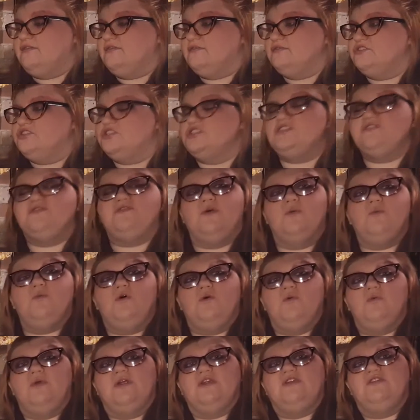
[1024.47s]
just from
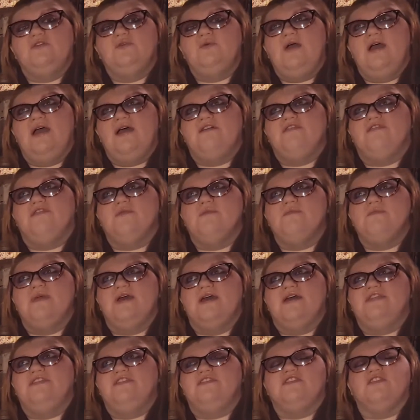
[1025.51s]
what we do have from
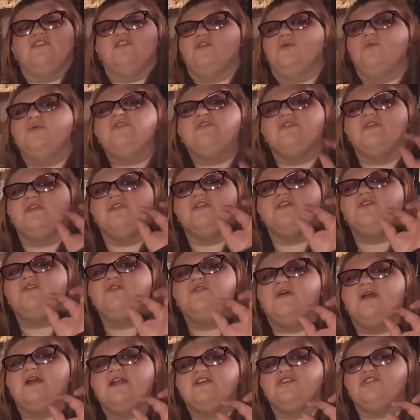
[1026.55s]
myths, there's always a little
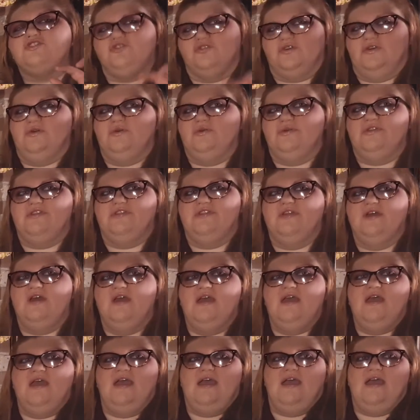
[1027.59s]
grain of truth.
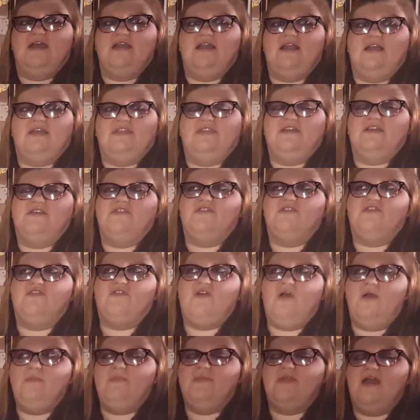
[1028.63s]
And I think
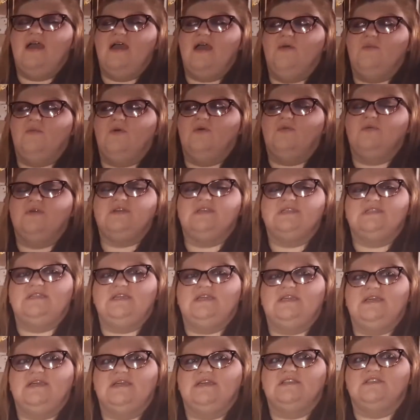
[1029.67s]
from that, what we
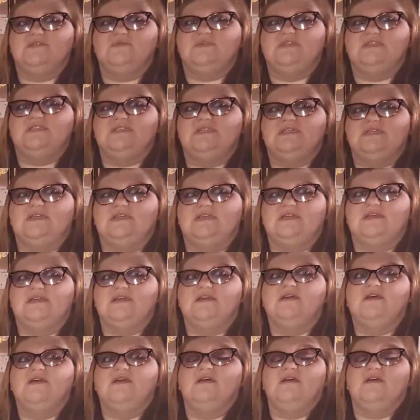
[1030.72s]
see is we see
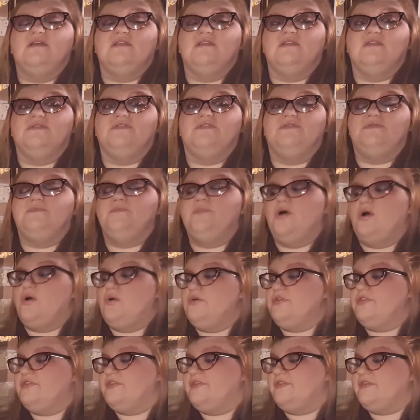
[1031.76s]

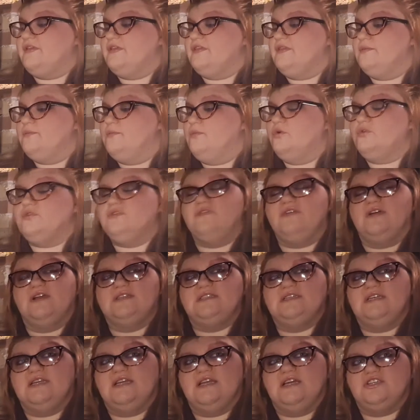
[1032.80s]
both Moldavite's
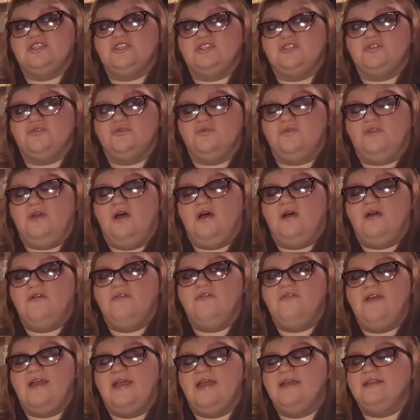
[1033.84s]
connection to
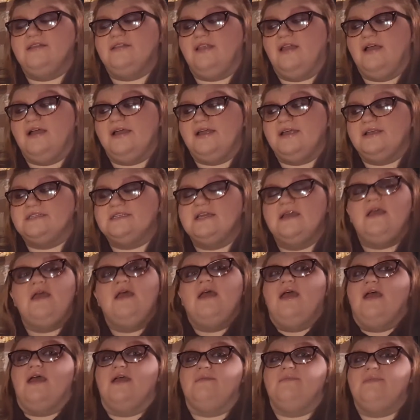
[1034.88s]
love and light,
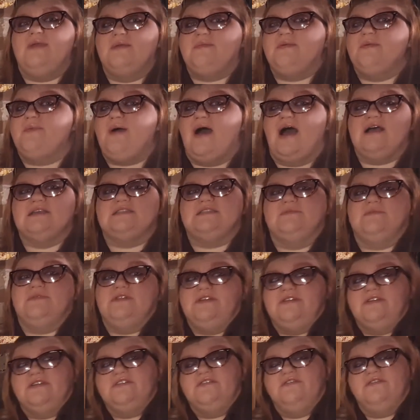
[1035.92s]
and maybe possibly
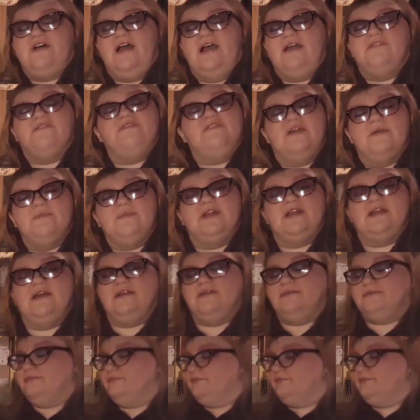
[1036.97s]
the divine feminine.